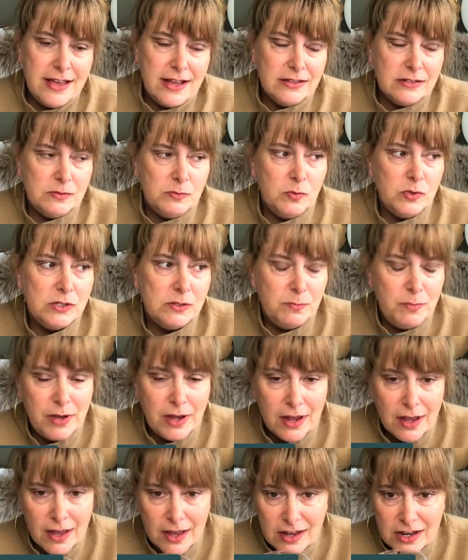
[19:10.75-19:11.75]
That was
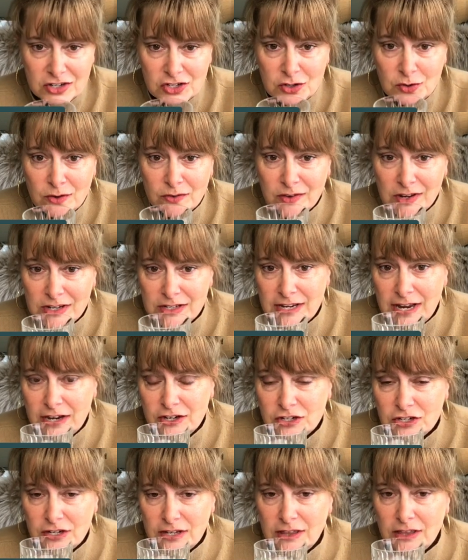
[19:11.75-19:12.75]
big issue of
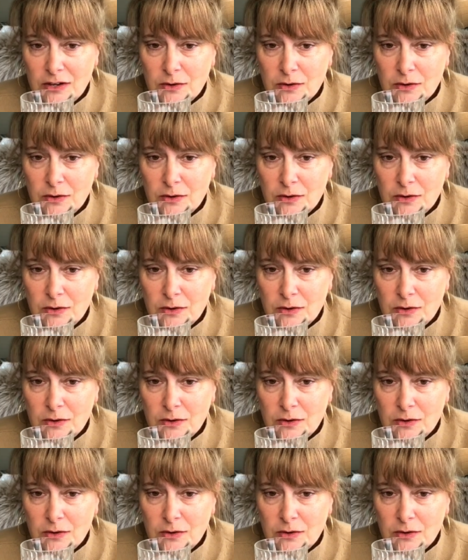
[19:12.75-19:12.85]
contention.